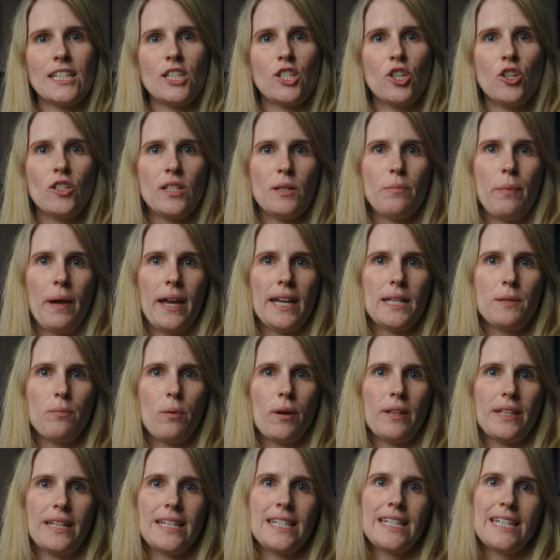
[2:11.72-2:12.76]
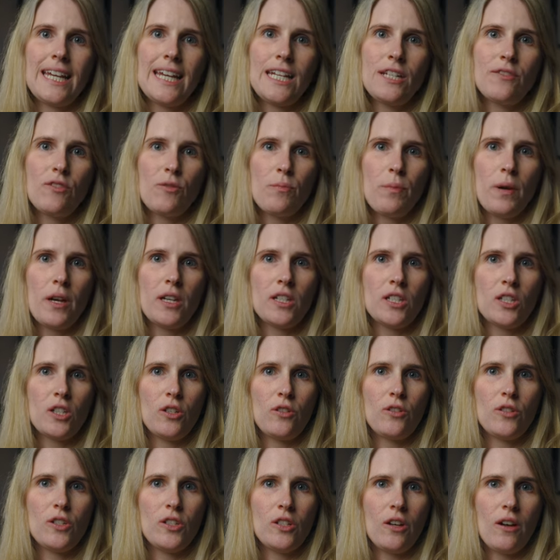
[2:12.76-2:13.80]
is usually paid by the estate of the person
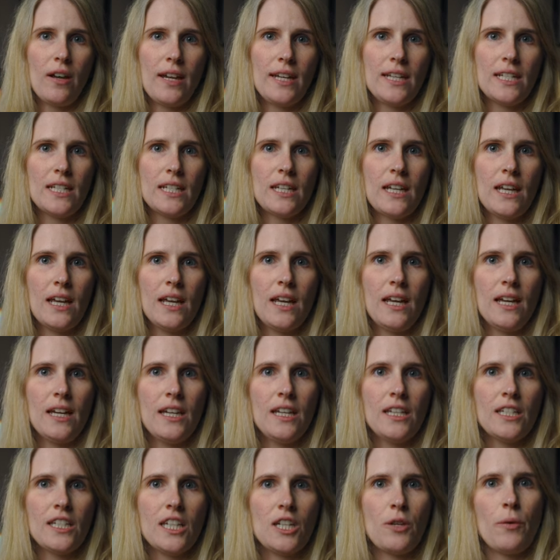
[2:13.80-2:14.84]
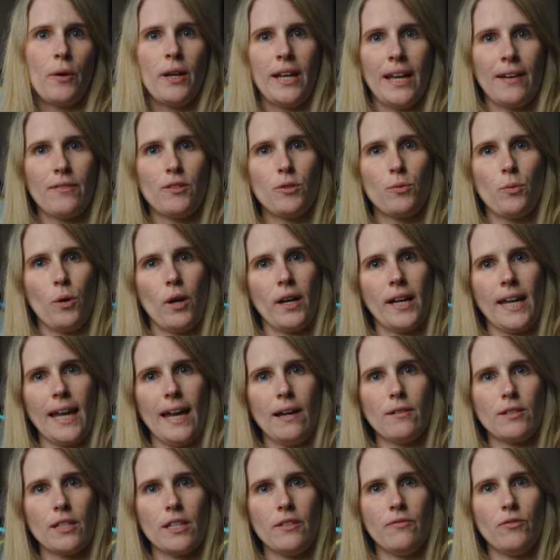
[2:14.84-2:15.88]
who's died, so you only have to work
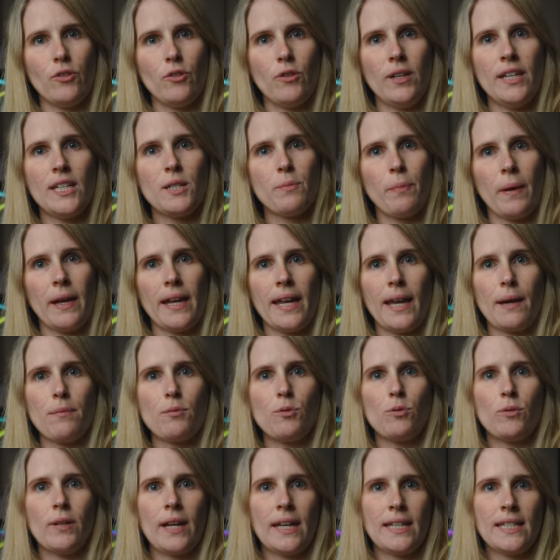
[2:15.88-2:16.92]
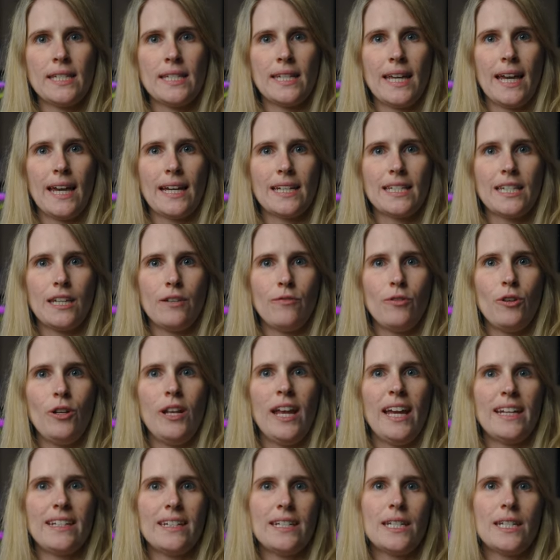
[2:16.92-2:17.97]
out if you need to pay capital gains tax if you
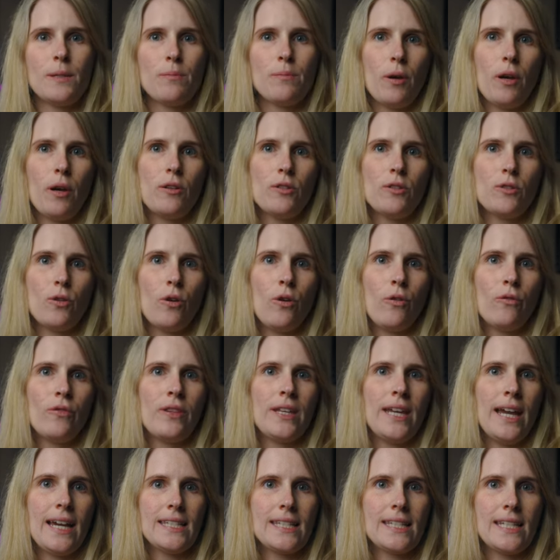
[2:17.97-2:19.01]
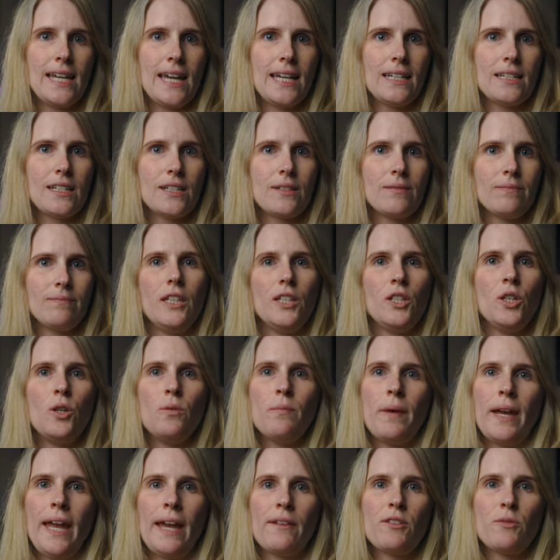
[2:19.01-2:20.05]
later dispose of the asset. You
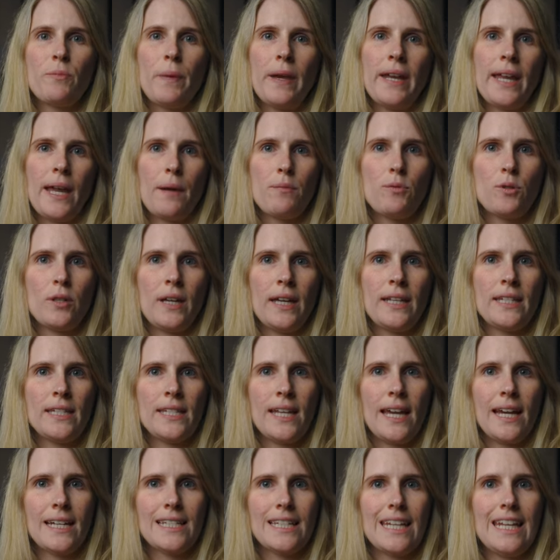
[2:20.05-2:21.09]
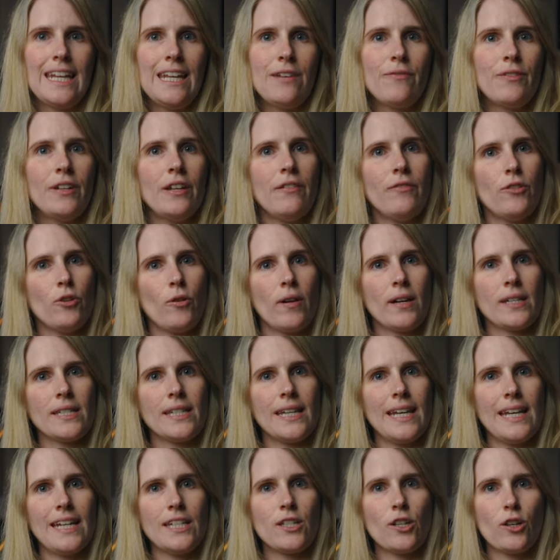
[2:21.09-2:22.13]
may have to pay capital gains tax even if your
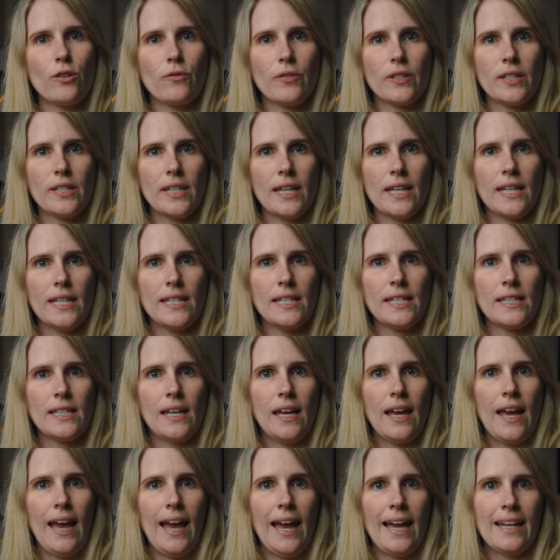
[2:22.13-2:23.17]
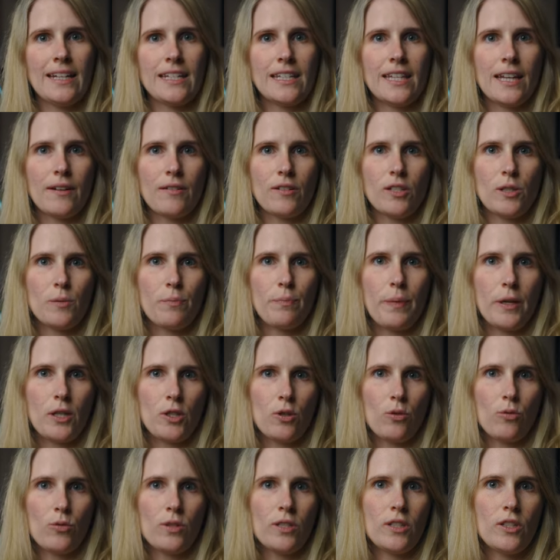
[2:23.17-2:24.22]
asset is overseas, and there are
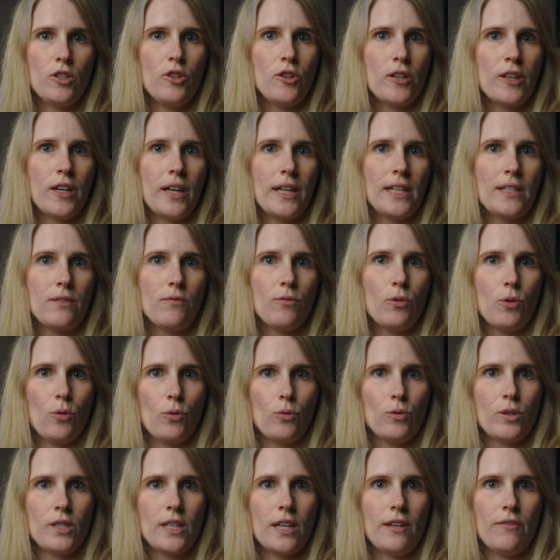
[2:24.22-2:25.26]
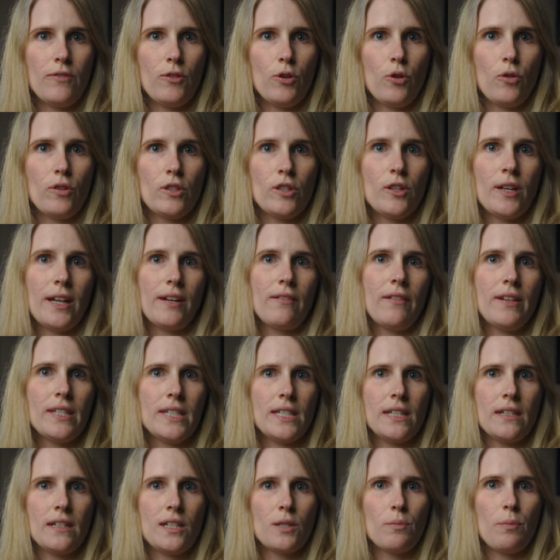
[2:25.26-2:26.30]
special UK rules if you're a UK
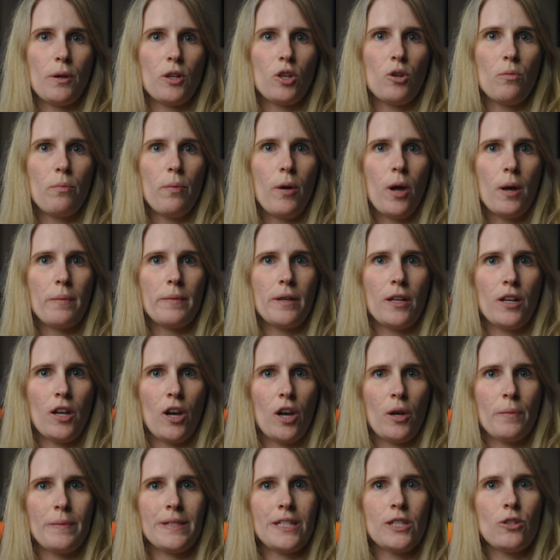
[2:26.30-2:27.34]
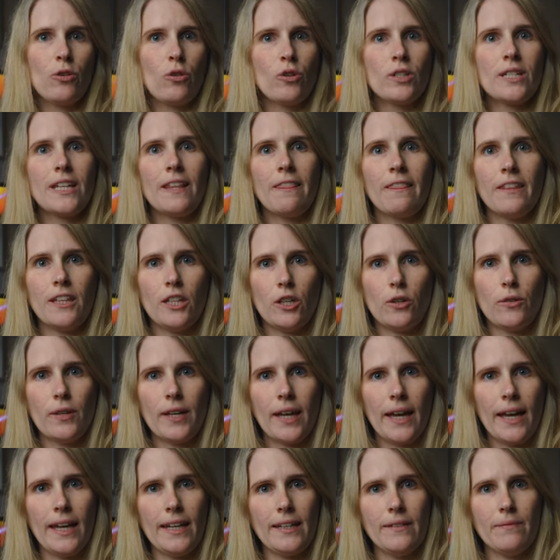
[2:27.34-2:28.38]
resident but your permanent home is not in the
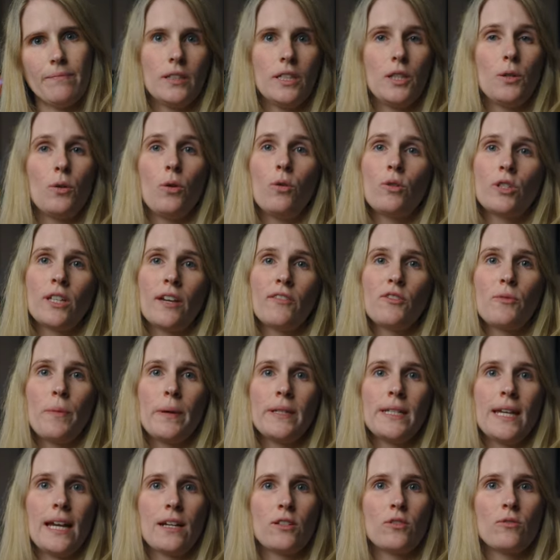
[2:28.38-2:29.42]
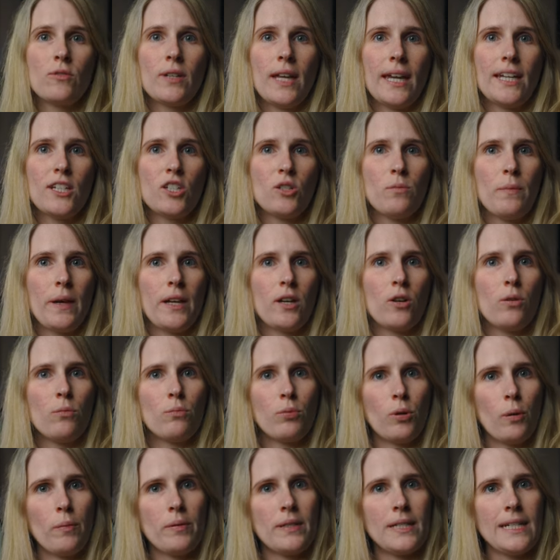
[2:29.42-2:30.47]
UK. You also have to pay tax on gains you make on
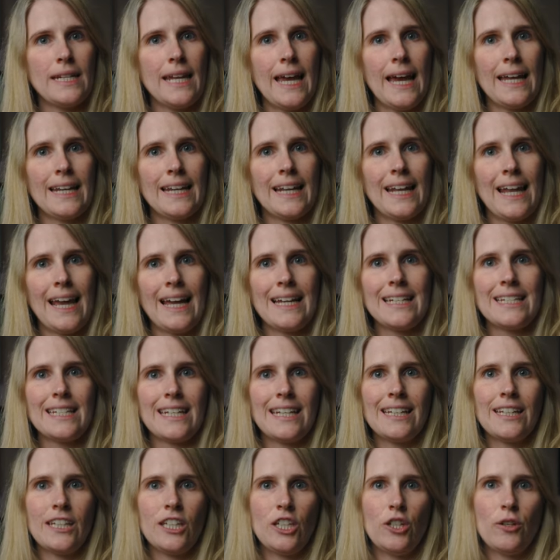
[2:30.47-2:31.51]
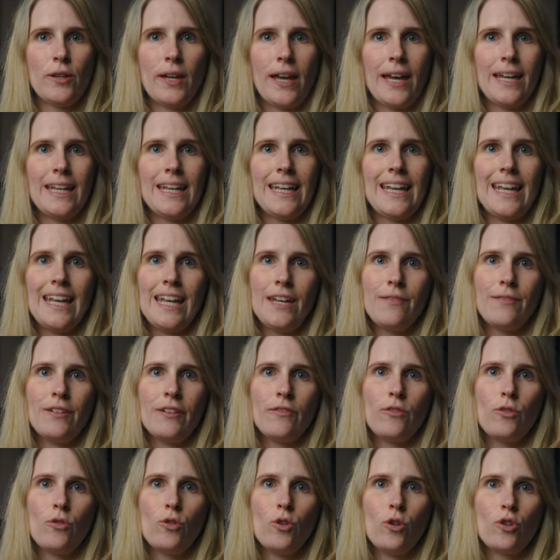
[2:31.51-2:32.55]
property and land in the UK even
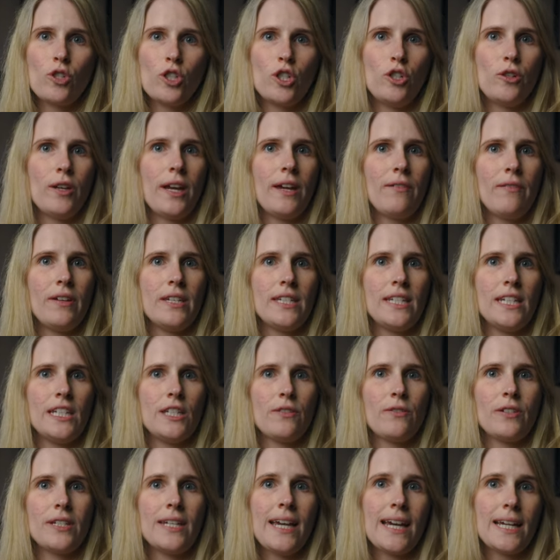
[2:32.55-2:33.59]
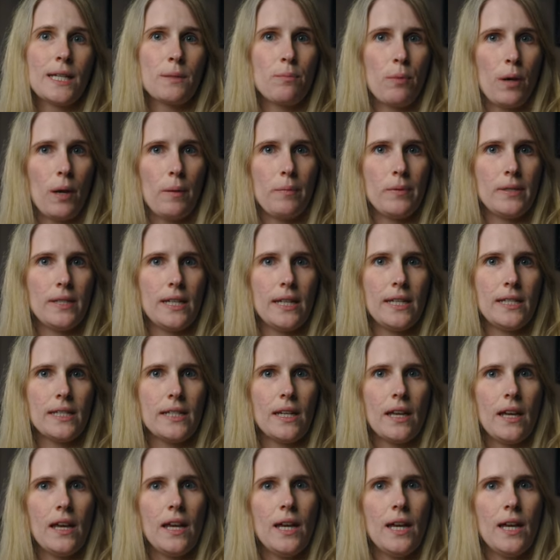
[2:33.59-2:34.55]
if you're not a UK resident for tax purposes,